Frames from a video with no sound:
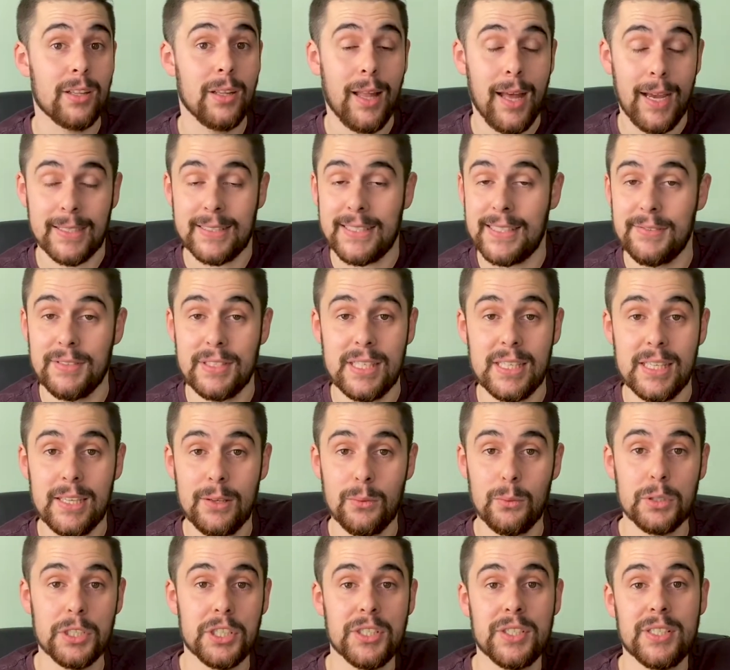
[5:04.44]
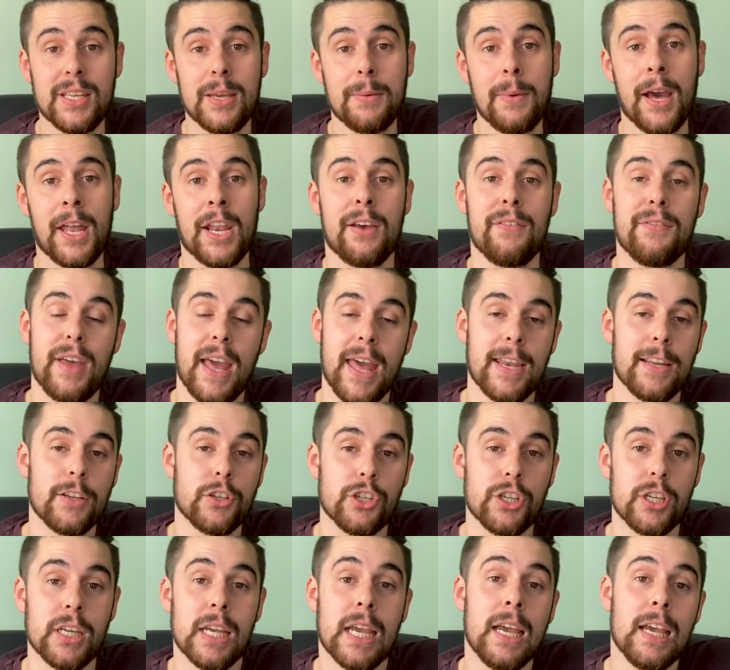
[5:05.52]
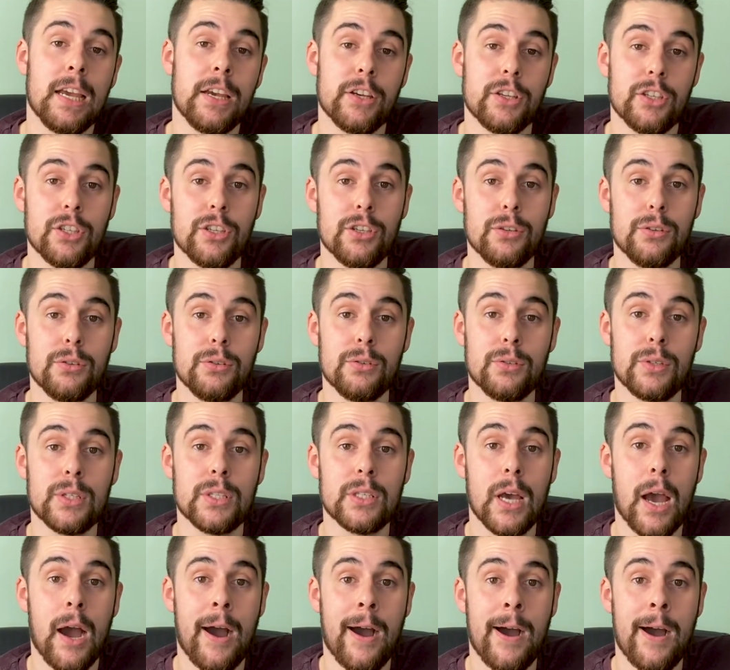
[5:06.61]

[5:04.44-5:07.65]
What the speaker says: activity, which is the amount of energy used,